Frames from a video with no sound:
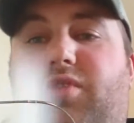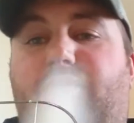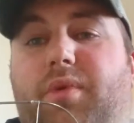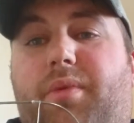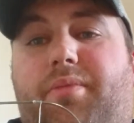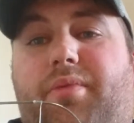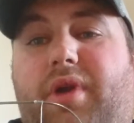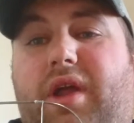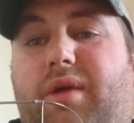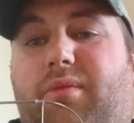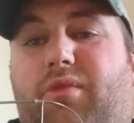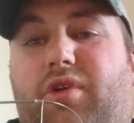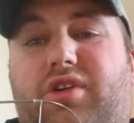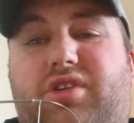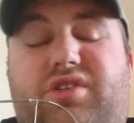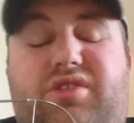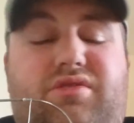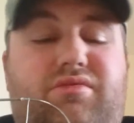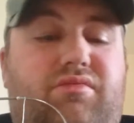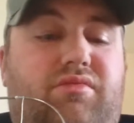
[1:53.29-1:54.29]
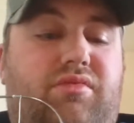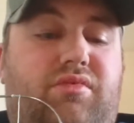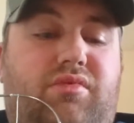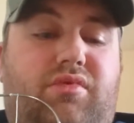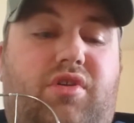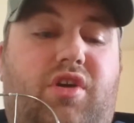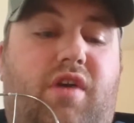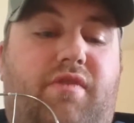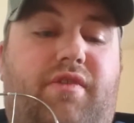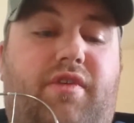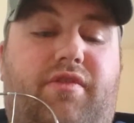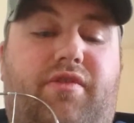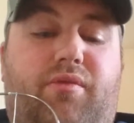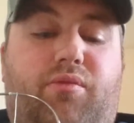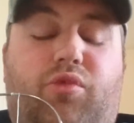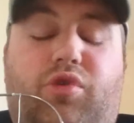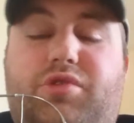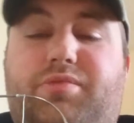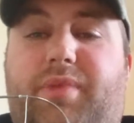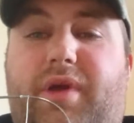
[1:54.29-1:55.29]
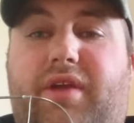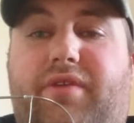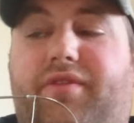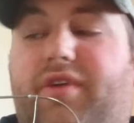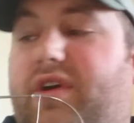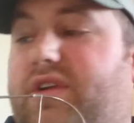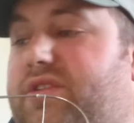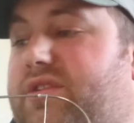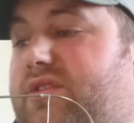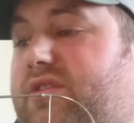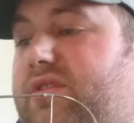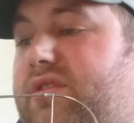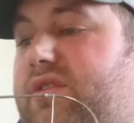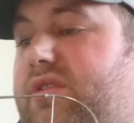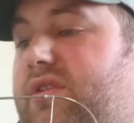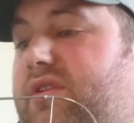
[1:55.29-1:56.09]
you'd be pretty much covered for most pike flies.